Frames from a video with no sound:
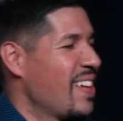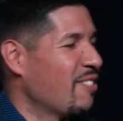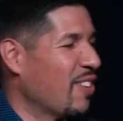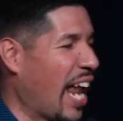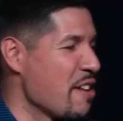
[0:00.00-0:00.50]

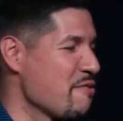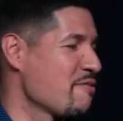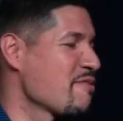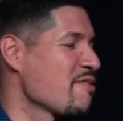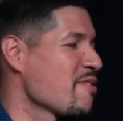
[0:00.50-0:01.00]
of life.
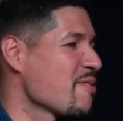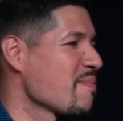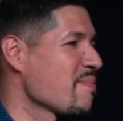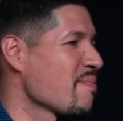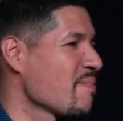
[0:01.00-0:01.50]

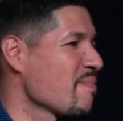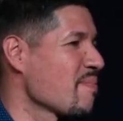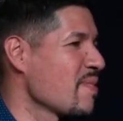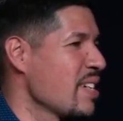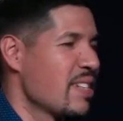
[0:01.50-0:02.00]

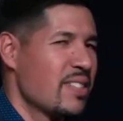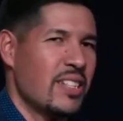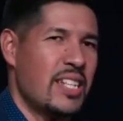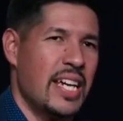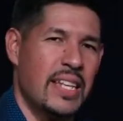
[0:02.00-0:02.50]
The
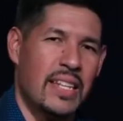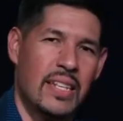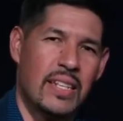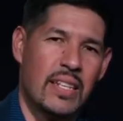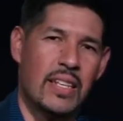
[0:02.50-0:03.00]
day that,
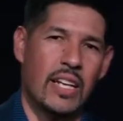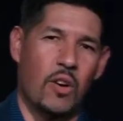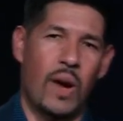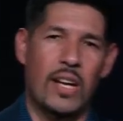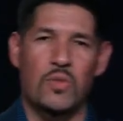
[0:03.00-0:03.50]
that
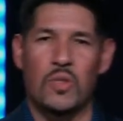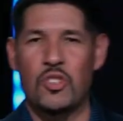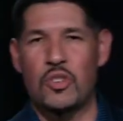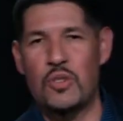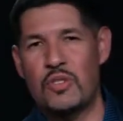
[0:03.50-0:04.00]
Christ
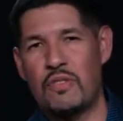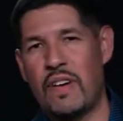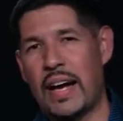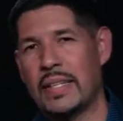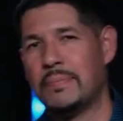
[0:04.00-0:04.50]
was
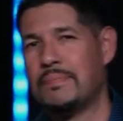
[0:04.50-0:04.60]
crucified,